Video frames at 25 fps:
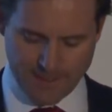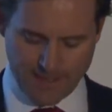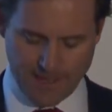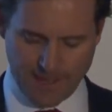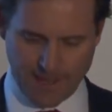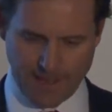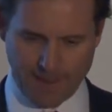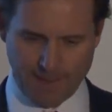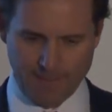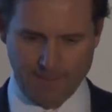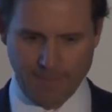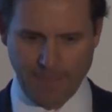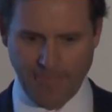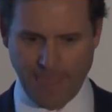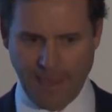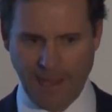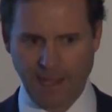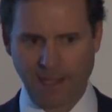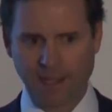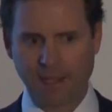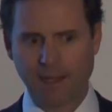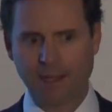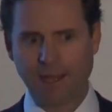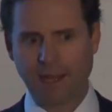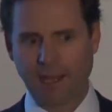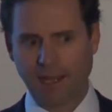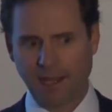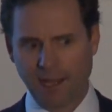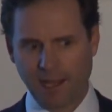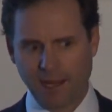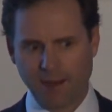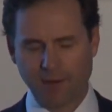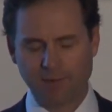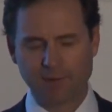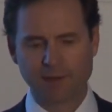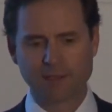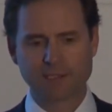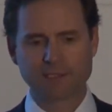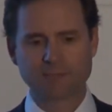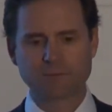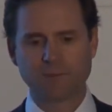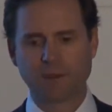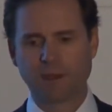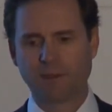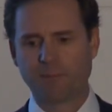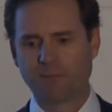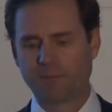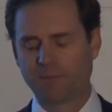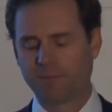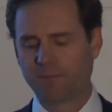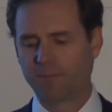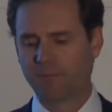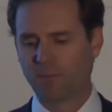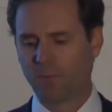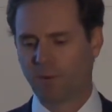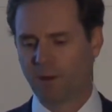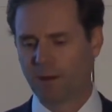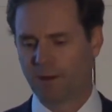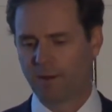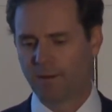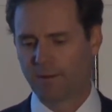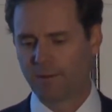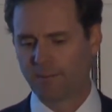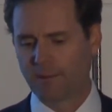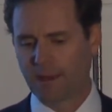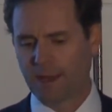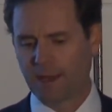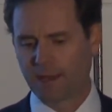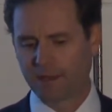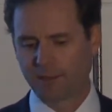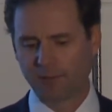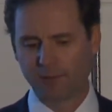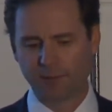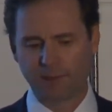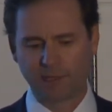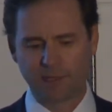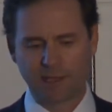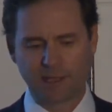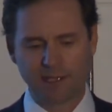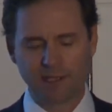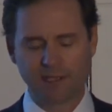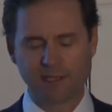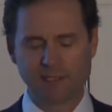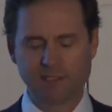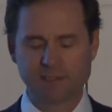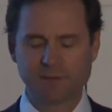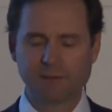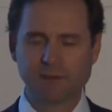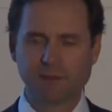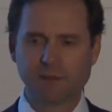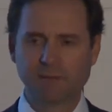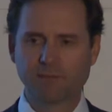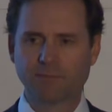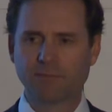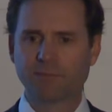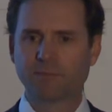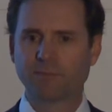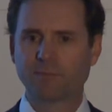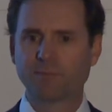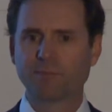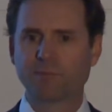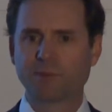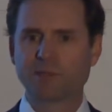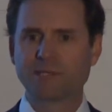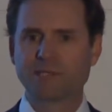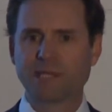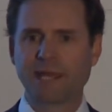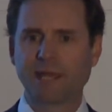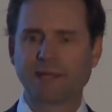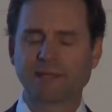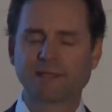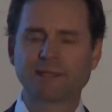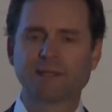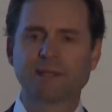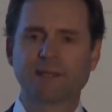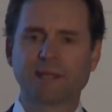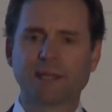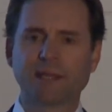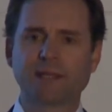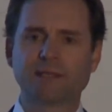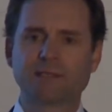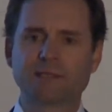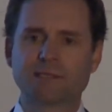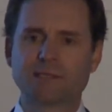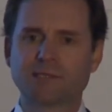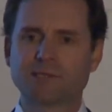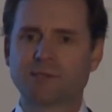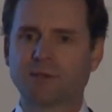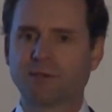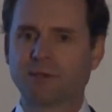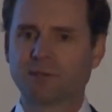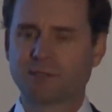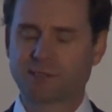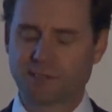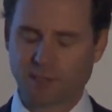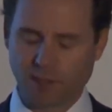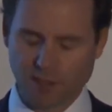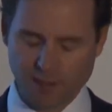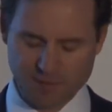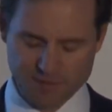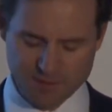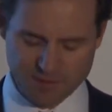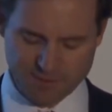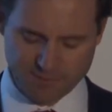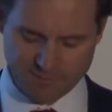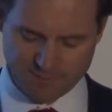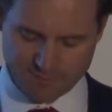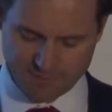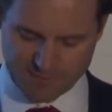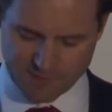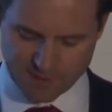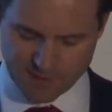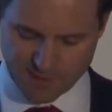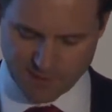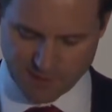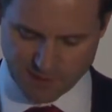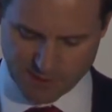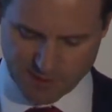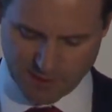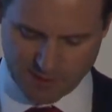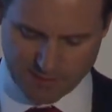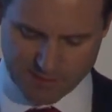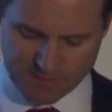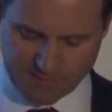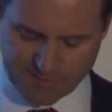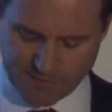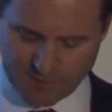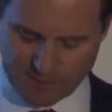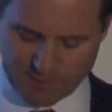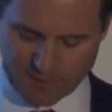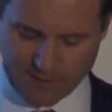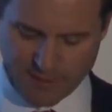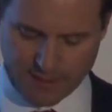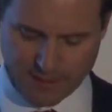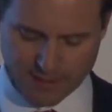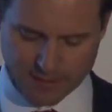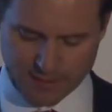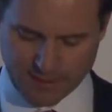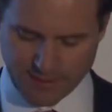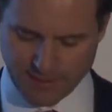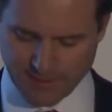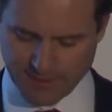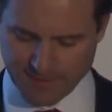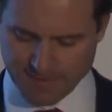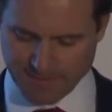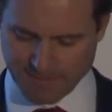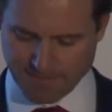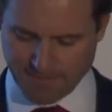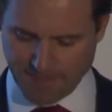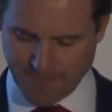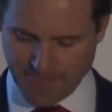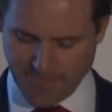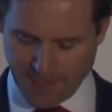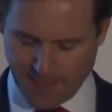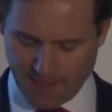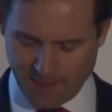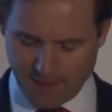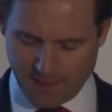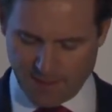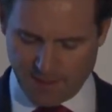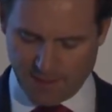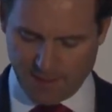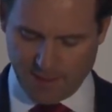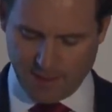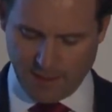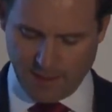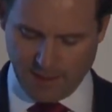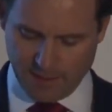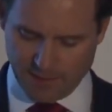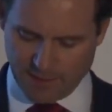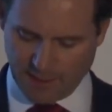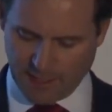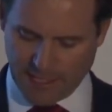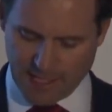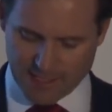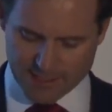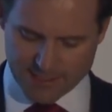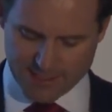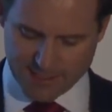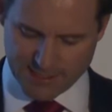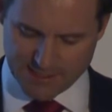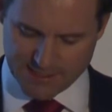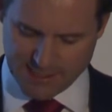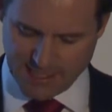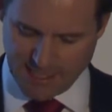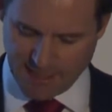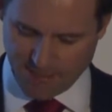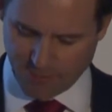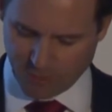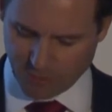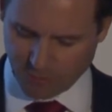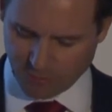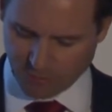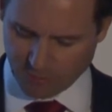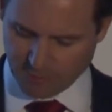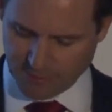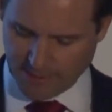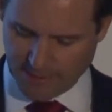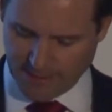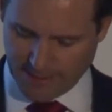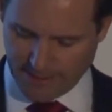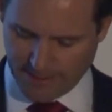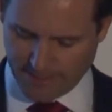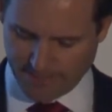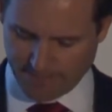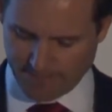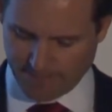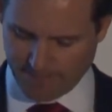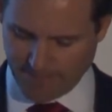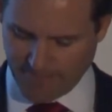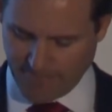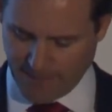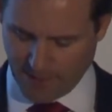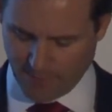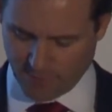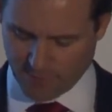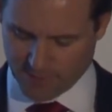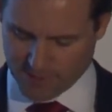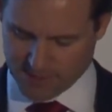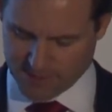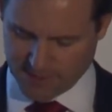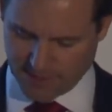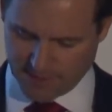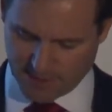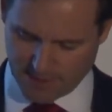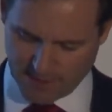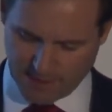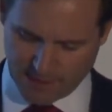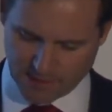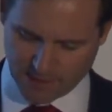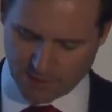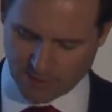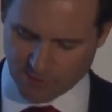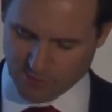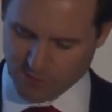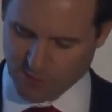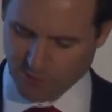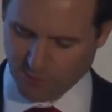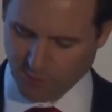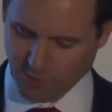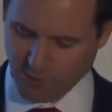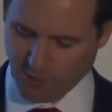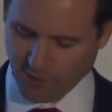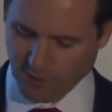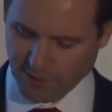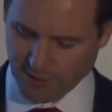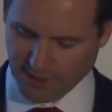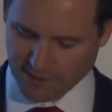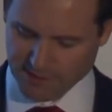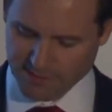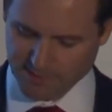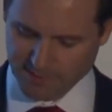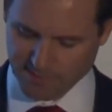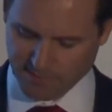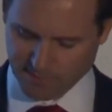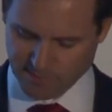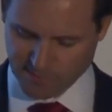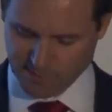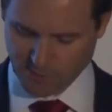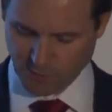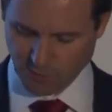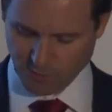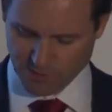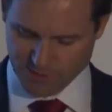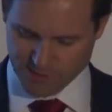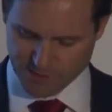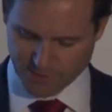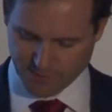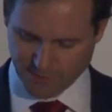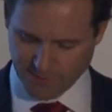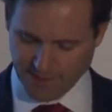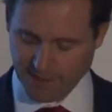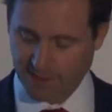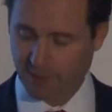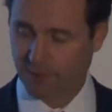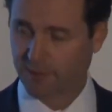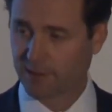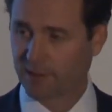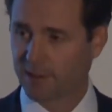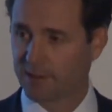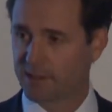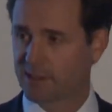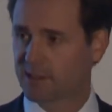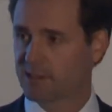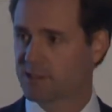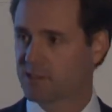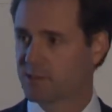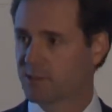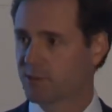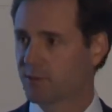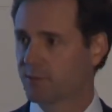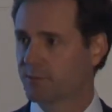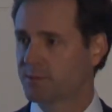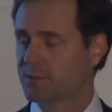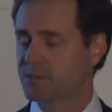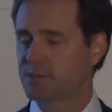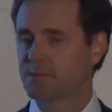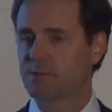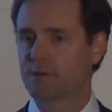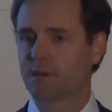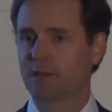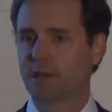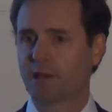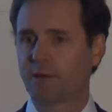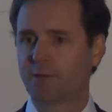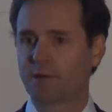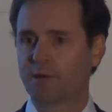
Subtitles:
and areas where arguably they need to be protected against certain types of conduct. In the Lux example, it was unconscionable conduct towards 3 elderly consumers where they